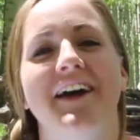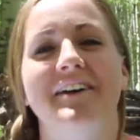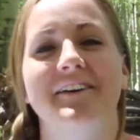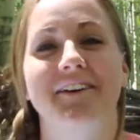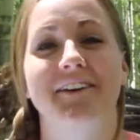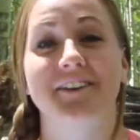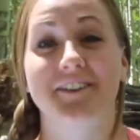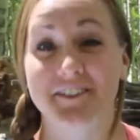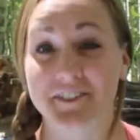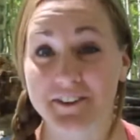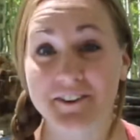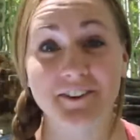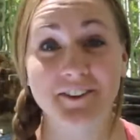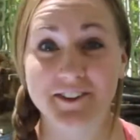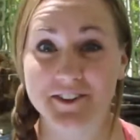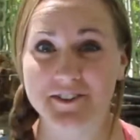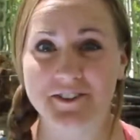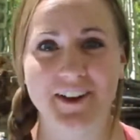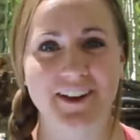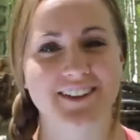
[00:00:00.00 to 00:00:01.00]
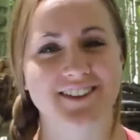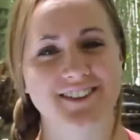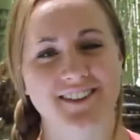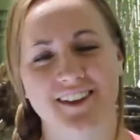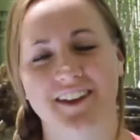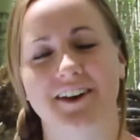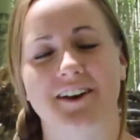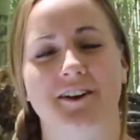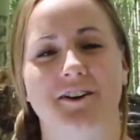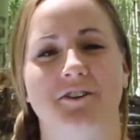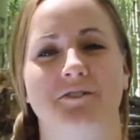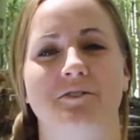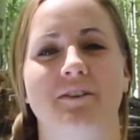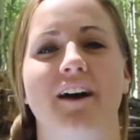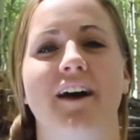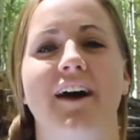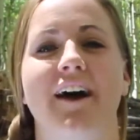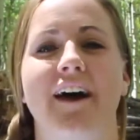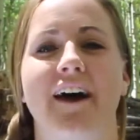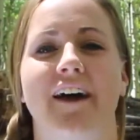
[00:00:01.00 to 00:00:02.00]
But Google defines love
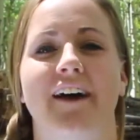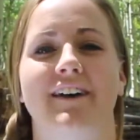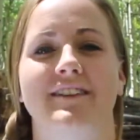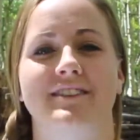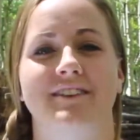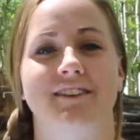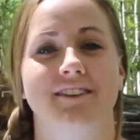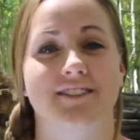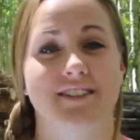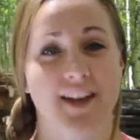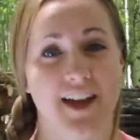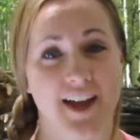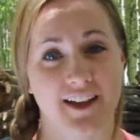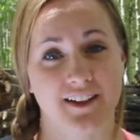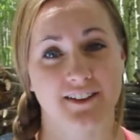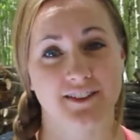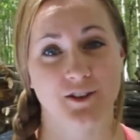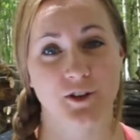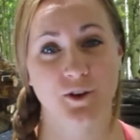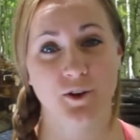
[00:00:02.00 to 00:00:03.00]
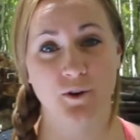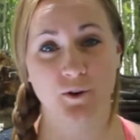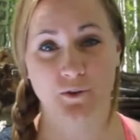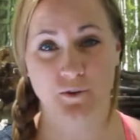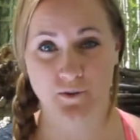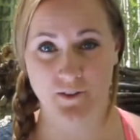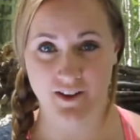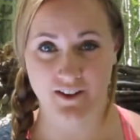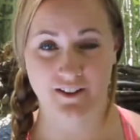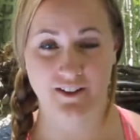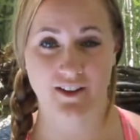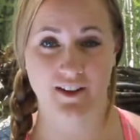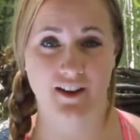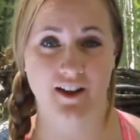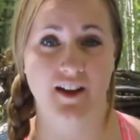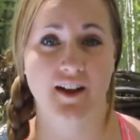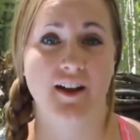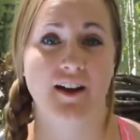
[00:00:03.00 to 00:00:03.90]
as an intense feeling